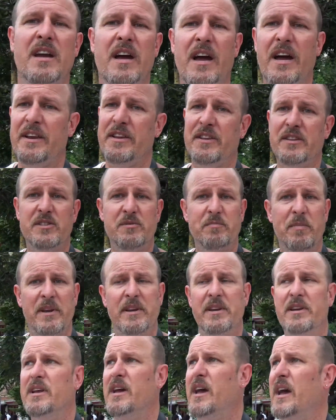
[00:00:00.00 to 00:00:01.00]
And you can
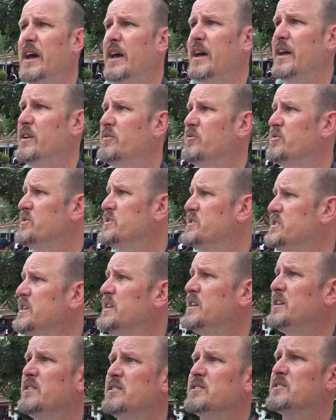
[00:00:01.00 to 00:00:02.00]
spend a
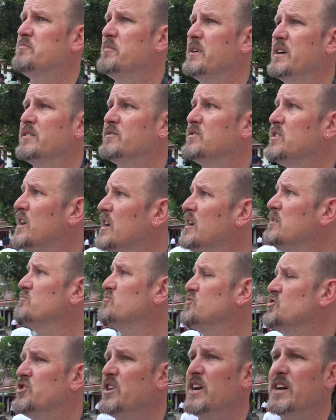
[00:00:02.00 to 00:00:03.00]
ridiculous amount of time
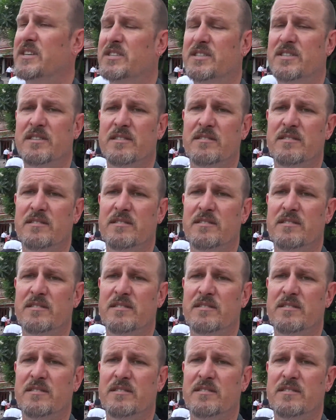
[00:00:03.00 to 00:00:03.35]
just